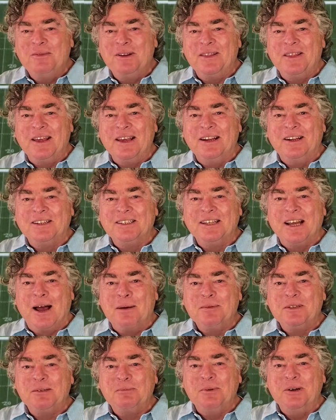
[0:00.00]
to the
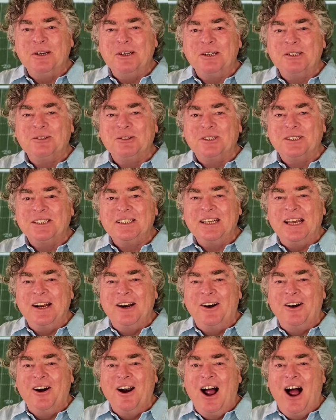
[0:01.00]
Hilltop Spiritual
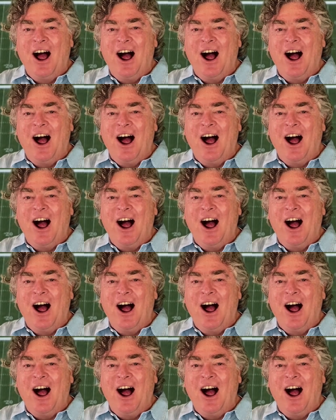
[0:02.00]
Center